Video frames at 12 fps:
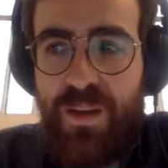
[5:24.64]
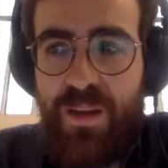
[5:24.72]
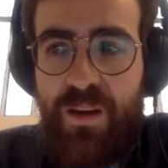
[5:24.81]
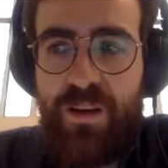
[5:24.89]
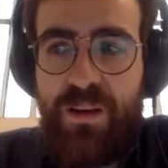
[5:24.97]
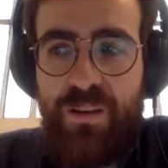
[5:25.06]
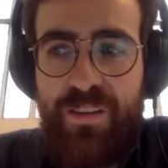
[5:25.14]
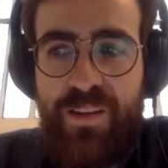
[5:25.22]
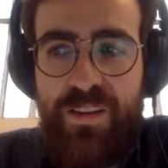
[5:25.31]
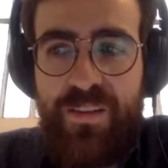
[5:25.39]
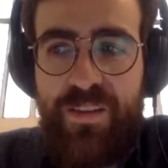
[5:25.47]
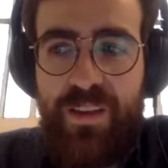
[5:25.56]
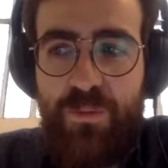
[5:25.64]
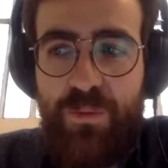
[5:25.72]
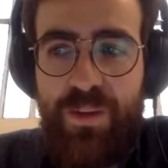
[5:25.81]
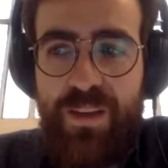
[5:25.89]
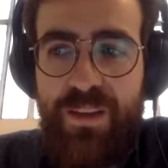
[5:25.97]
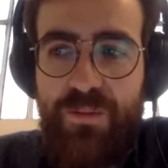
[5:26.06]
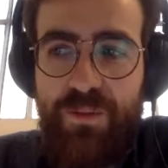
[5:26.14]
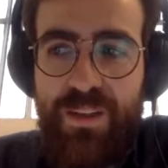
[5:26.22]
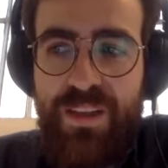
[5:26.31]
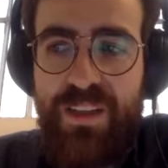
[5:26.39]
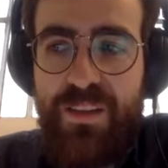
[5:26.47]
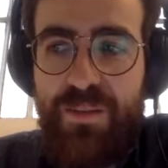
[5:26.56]
a contest, and we
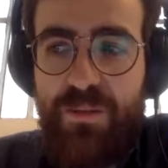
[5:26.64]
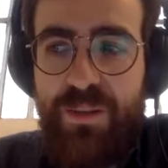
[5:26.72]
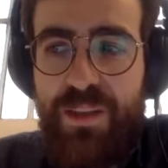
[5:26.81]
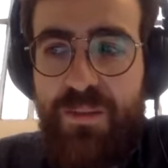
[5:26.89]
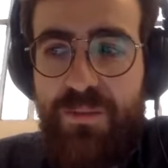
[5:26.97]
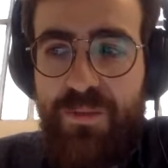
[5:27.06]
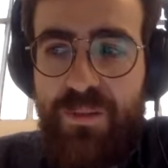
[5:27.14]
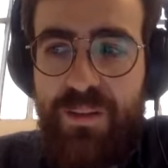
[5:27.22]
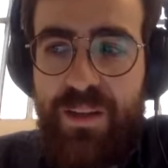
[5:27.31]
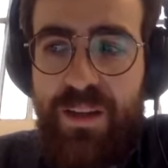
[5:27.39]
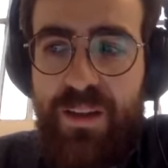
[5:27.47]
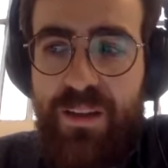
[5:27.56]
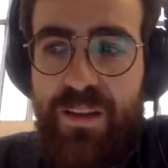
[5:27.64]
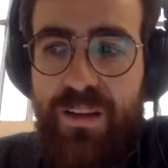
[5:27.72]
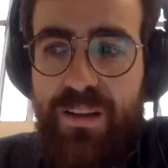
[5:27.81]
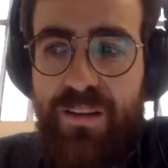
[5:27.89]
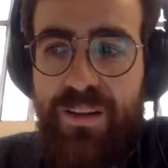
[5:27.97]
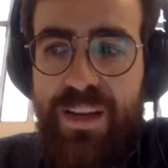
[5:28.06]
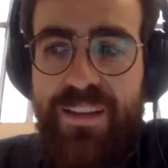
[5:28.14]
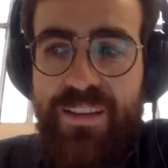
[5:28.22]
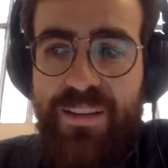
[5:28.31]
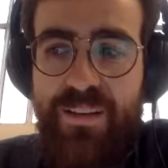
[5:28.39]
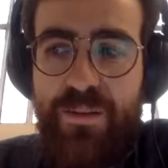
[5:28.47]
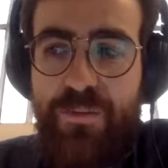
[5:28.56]
needed to give an
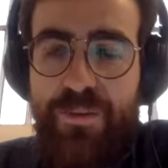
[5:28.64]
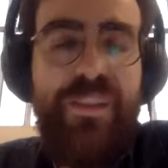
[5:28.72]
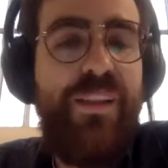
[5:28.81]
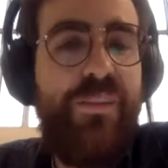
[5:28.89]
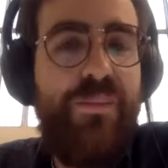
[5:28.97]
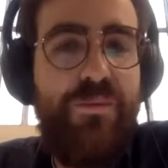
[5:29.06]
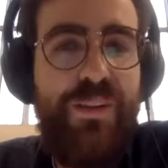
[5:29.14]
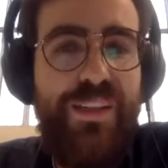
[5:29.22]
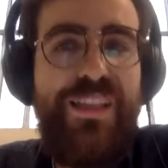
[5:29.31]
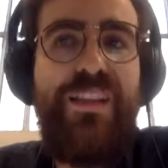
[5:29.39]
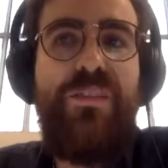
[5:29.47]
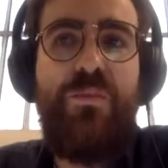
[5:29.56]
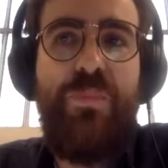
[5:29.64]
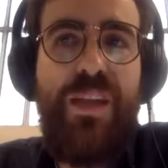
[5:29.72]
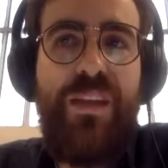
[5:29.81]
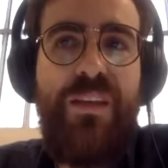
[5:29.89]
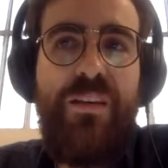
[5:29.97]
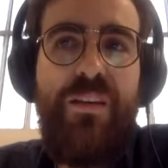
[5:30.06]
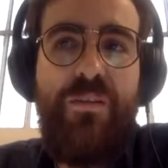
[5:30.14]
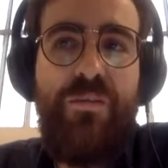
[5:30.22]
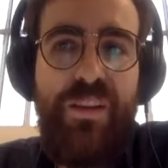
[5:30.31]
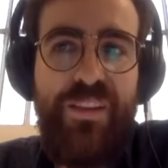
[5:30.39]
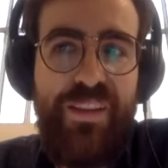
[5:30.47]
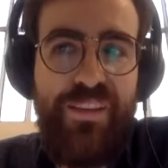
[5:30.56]
idea, we needed to make a
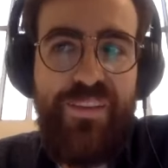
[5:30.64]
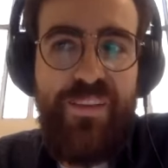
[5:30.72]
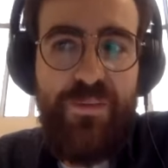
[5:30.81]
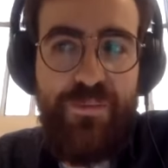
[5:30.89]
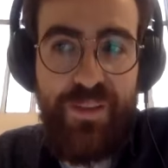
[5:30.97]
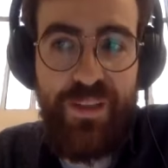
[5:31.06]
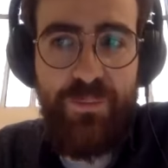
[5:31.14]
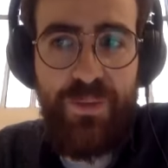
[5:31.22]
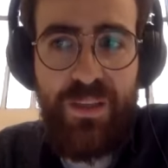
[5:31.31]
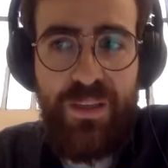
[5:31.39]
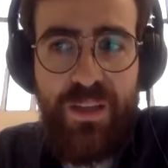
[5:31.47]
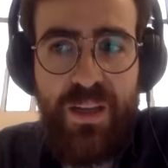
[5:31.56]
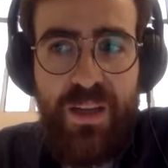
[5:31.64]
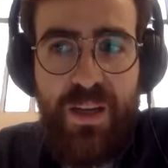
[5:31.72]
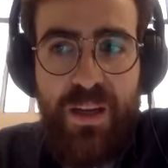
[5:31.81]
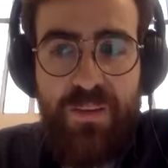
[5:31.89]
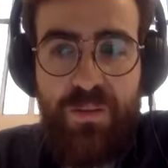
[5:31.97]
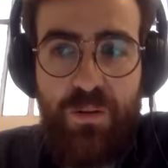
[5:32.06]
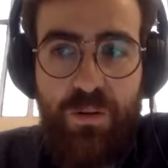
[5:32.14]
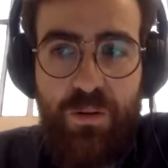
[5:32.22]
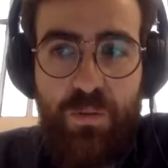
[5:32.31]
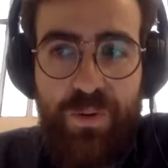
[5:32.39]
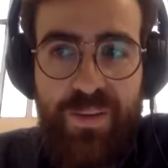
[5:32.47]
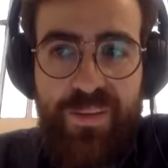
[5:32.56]
fantastic film.
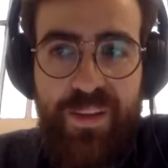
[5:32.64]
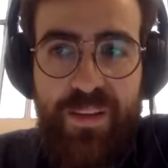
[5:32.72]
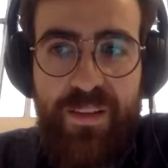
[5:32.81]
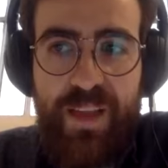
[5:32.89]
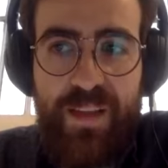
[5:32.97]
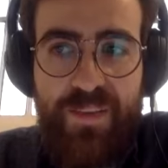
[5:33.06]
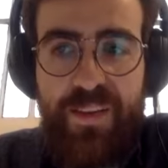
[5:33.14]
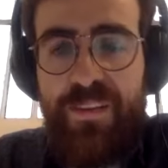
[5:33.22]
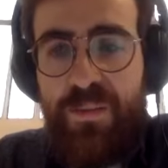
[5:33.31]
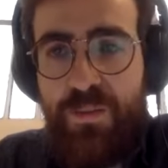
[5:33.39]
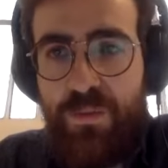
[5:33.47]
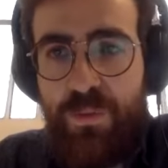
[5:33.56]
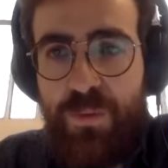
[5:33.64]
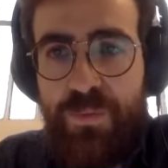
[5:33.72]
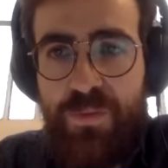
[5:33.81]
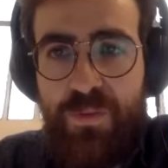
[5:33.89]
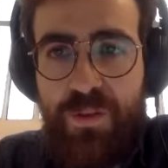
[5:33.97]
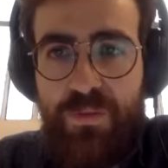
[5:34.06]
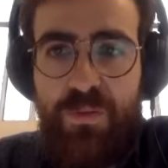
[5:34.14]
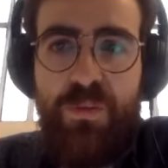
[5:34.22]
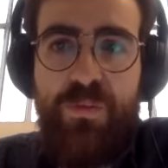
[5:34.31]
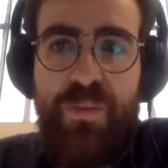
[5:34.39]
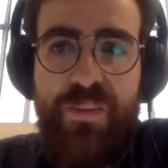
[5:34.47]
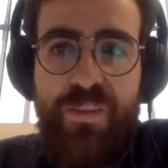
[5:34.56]
So I sent the script to the
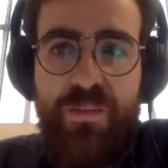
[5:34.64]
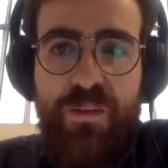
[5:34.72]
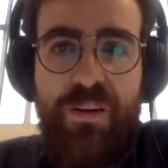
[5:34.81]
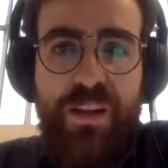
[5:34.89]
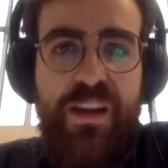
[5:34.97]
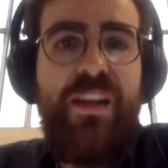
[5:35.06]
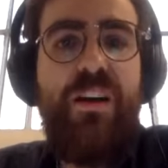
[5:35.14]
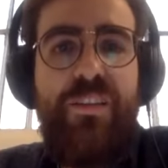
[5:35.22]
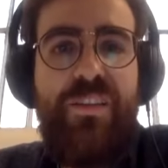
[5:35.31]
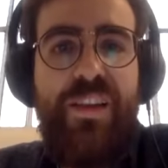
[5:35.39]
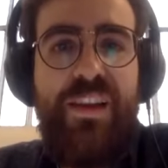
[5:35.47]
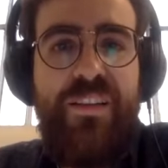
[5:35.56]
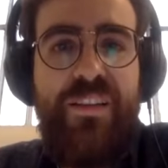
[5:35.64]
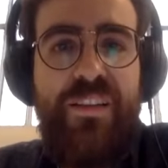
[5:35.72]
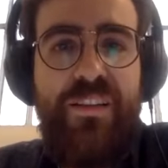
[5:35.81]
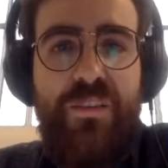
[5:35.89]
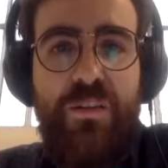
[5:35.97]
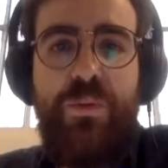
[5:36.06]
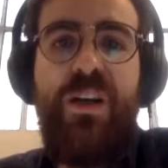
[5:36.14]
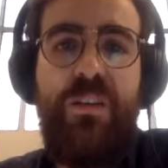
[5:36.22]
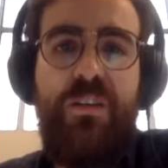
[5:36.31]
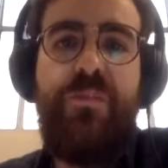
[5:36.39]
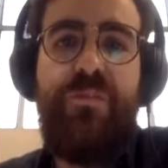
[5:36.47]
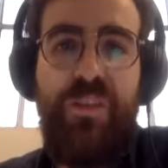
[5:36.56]
festival, and I got selected, so we got
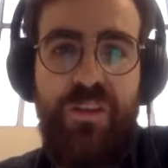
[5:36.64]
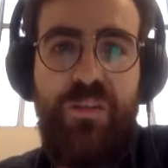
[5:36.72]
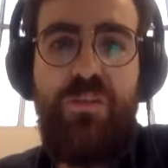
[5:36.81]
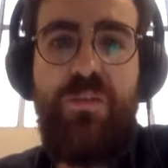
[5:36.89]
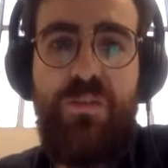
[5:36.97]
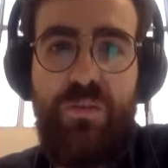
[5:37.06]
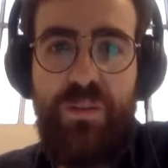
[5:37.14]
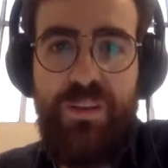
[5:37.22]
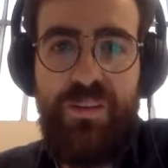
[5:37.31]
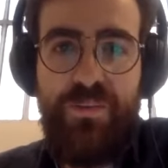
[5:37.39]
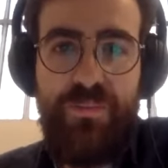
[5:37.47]
the fund to do it.